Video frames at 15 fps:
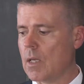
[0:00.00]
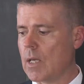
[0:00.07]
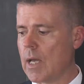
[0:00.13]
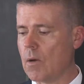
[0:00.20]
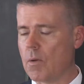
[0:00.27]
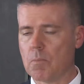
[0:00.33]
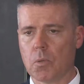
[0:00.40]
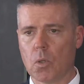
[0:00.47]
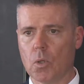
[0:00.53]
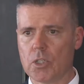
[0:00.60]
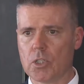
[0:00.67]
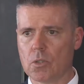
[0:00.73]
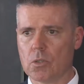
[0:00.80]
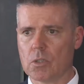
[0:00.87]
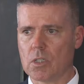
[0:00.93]
Our
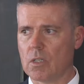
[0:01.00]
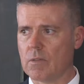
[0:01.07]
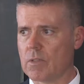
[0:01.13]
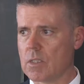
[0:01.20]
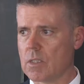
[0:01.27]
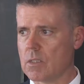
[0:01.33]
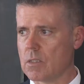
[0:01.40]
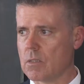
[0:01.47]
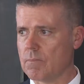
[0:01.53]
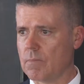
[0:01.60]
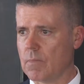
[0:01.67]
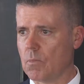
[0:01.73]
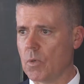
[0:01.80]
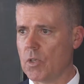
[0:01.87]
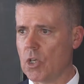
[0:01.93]
EmploySure services.
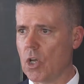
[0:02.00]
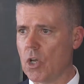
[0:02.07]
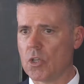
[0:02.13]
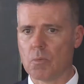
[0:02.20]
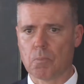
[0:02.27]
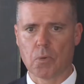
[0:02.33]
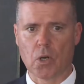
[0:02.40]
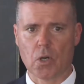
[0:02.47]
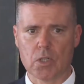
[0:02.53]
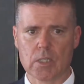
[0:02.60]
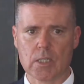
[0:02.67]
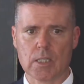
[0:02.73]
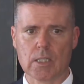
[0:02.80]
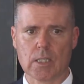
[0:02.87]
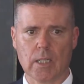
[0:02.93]
We know that
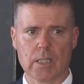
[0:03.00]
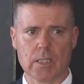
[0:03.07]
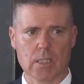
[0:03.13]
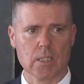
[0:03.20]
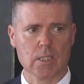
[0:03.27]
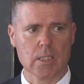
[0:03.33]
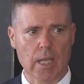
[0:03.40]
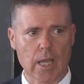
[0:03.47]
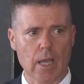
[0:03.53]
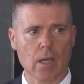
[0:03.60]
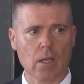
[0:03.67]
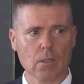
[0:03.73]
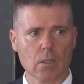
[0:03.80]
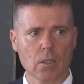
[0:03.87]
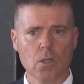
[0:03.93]
process lets us
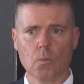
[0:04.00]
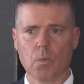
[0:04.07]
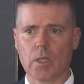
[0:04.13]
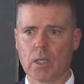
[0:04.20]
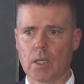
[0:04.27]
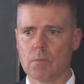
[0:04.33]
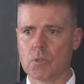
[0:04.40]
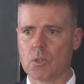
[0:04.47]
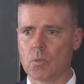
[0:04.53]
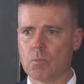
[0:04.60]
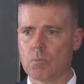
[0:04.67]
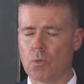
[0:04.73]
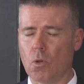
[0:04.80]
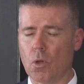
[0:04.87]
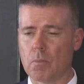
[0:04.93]
down when it comes to
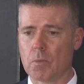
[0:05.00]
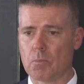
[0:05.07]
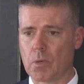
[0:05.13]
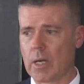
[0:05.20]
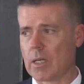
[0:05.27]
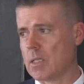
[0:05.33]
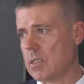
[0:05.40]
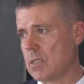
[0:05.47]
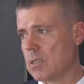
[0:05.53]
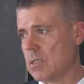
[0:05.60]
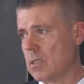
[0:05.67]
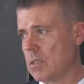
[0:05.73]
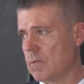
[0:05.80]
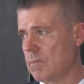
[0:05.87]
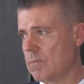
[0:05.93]
employment practices.